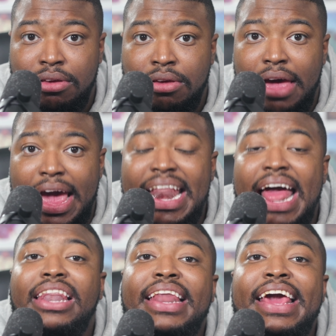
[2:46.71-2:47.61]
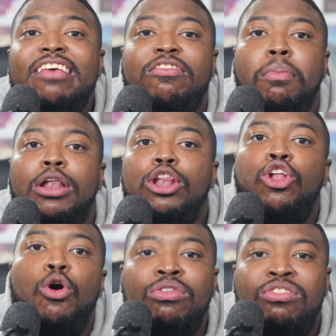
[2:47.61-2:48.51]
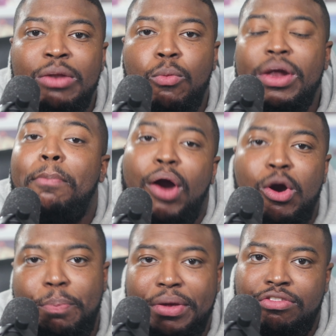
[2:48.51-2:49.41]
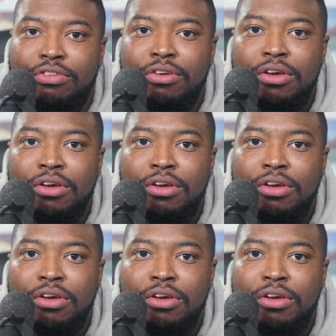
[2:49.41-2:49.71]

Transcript: and at least losing with a purpose.